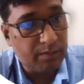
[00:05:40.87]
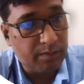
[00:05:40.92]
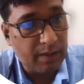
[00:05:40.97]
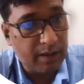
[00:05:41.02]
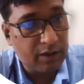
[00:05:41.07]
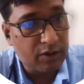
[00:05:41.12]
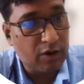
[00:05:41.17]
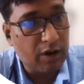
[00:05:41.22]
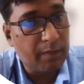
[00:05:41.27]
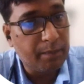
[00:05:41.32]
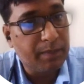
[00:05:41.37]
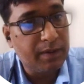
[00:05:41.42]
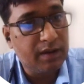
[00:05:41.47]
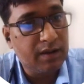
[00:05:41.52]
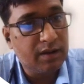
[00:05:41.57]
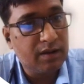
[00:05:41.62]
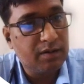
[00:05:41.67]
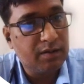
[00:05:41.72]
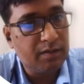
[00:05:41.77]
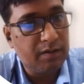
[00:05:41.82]

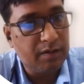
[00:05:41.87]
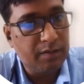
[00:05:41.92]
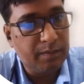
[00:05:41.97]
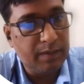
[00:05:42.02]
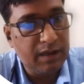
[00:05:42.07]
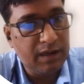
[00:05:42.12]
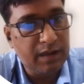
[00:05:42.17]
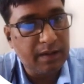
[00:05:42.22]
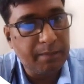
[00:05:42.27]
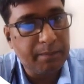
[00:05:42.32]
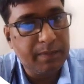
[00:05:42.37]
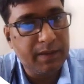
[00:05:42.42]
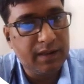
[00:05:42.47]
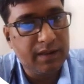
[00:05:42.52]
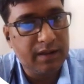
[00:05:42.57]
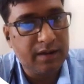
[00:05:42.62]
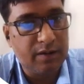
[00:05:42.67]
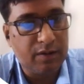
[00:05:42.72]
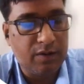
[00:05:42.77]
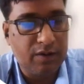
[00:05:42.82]
microampere,
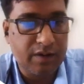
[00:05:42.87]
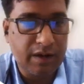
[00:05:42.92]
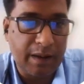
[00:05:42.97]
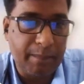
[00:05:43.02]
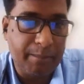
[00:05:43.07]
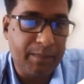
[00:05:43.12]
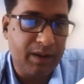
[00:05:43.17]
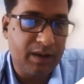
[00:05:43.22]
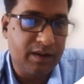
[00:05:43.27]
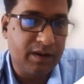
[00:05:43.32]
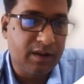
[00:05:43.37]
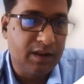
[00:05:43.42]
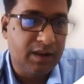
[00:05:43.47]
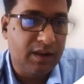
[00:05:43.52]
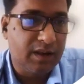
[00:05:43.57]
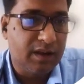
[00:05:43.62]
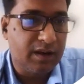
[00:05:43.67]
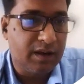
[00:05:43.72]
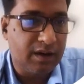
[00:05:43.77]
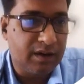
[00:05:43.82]
milliampere, or ampere.
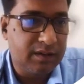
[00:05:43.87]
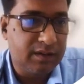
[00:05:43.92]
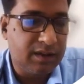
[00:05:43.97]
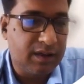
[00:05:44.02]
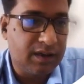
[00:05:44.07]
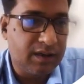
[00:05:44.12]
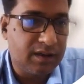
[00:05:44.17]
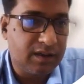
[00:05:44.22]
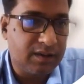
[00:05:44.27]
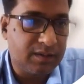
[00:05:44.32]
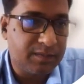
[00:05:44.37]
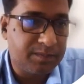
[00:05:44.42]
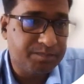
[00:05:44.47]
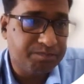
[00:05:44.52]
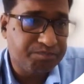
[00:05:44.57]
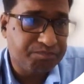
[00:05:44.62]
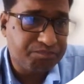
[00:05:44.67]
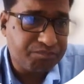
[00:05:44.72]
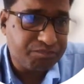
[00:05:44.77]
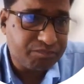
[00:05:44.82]
The
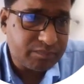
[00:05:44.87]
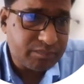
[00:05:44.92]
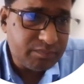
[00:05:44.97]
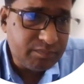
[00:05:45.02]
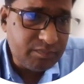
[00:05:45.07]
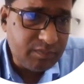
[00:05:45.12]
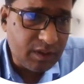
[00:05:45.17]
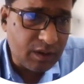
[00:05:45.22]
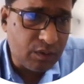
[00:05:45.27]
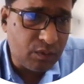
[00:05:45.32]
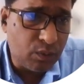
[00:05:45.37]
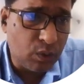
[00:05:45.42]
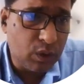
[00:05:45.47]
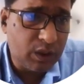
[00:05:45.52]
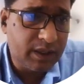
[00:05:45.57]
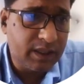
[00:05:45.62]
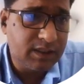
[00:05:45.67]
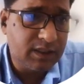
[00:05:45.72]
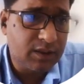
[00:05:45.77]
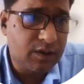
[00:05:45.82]

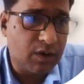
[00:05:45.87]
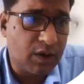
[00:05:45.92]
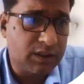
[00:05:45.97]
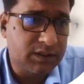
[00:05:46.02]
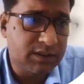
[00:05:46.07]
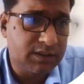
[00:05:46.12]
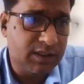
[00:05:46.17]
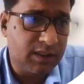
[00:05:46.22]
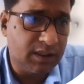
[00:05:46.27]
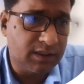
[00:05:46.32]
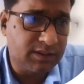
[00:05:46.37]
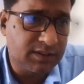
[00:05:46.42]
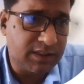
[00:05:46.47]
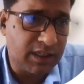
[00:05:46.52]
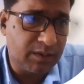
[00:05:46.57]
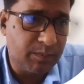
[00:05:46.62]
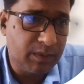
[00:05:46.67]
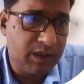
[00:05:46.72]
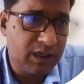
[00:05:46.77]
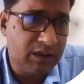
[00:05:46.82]
voltage across its
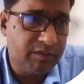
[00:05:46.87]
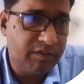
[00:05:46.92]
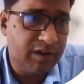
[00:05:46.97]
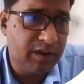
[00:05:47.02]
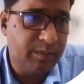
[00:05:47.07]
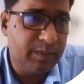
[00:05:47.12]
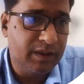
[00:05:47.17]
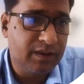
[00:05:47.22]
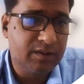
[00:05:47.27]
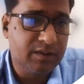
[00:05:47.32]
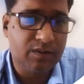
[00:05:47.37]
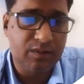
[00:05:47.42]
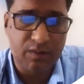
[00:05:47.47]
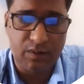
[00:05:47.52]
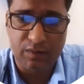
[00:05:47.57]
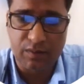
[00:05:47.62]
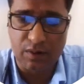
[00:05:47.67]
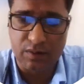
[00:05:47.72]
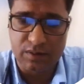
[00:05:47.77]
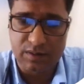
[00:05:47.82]
terminal will be
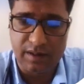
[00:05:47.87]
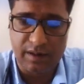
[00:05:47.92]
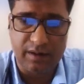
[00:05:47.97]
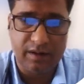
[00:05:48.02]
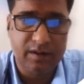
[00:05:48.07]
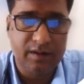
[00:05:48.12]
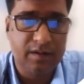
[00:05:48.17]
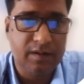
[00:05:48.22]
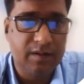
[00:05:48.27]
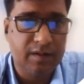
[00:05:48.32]
constant.